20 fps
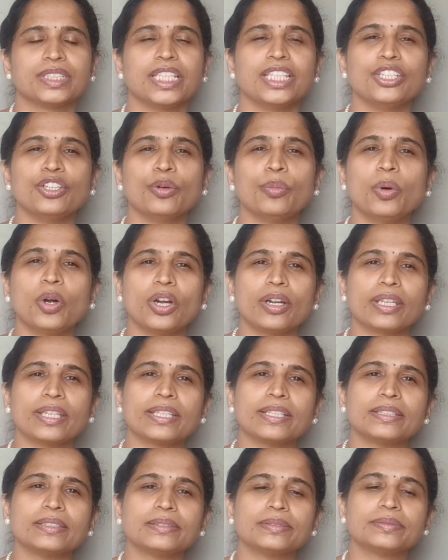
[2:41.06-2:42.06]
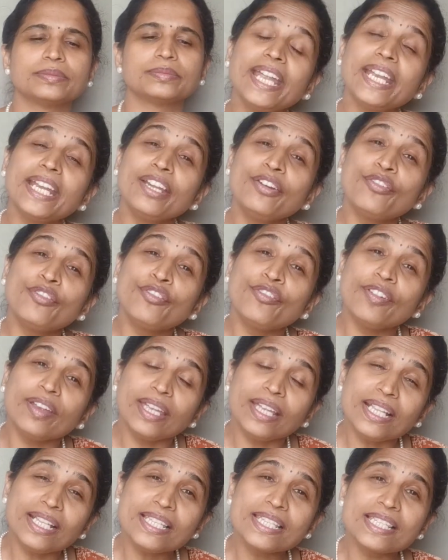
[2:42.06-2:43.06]
in your body. It
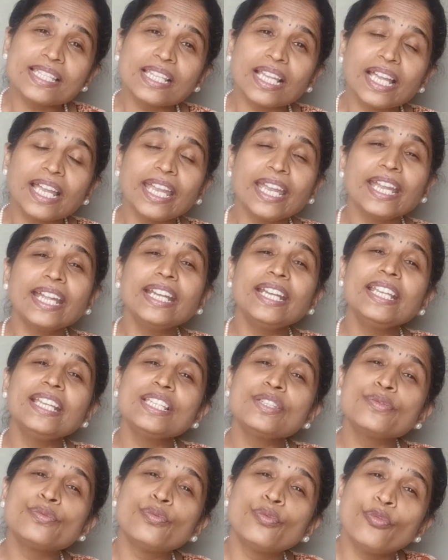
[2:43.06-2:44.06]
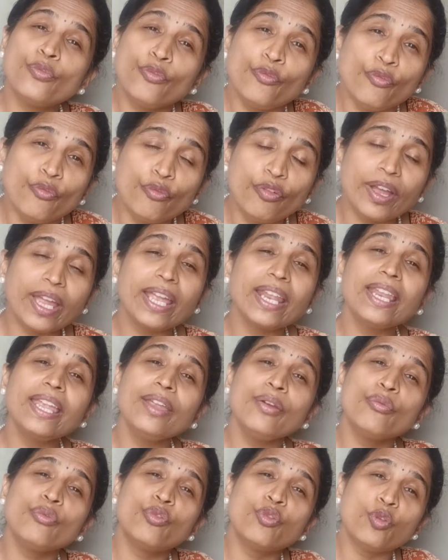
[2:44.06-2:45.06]
feels like it is
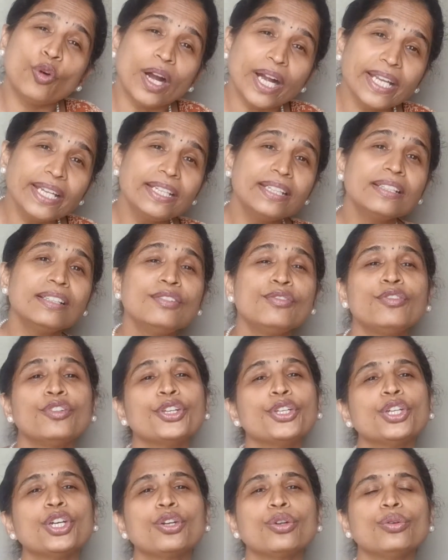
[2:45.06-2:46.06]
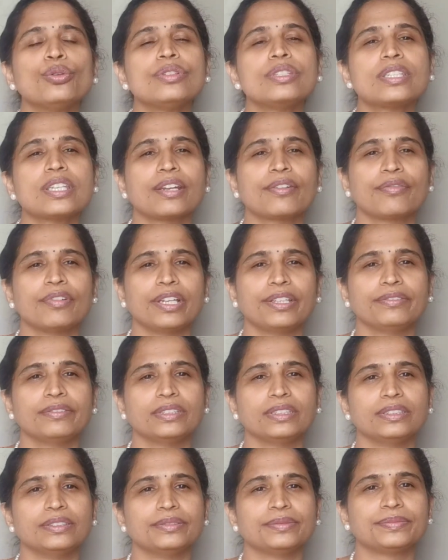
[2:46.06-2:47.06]
very vital for your own
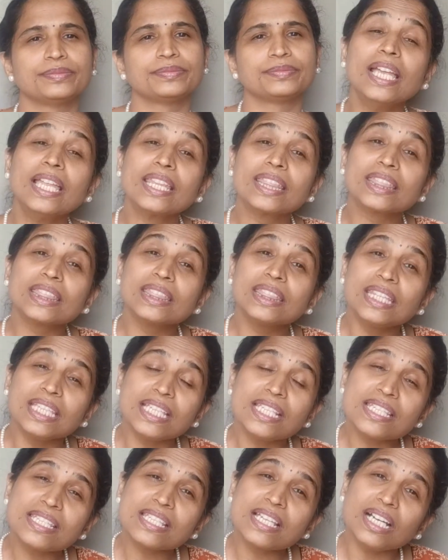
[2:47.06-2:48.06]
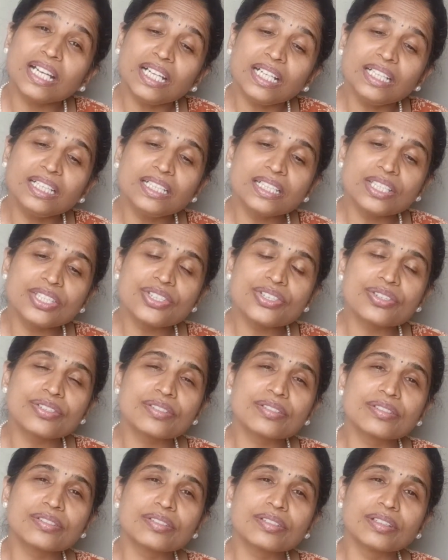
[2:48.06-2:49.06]
survival. This urge
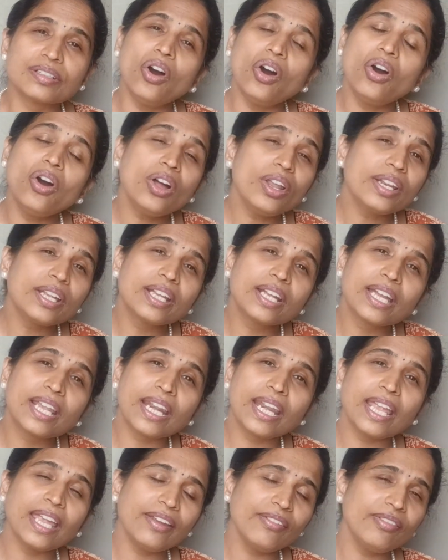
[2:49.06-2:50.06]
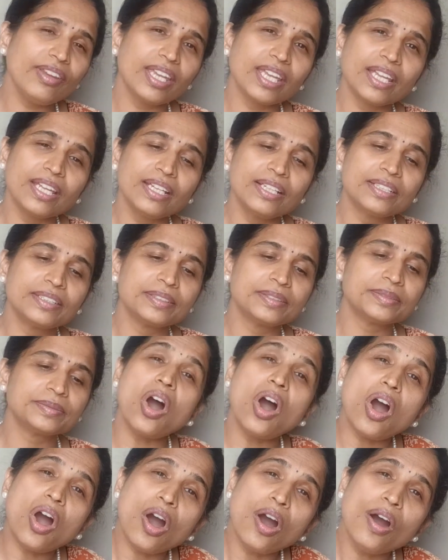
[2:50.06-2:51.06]
or craving
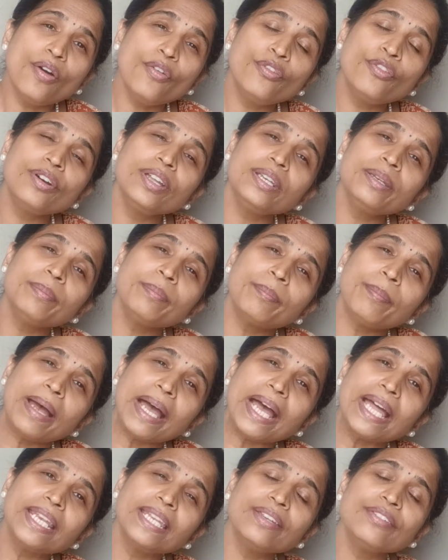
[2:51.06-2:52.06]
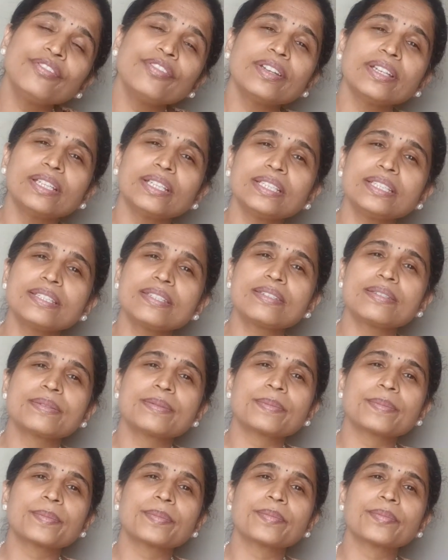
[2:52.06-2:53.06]
often manifests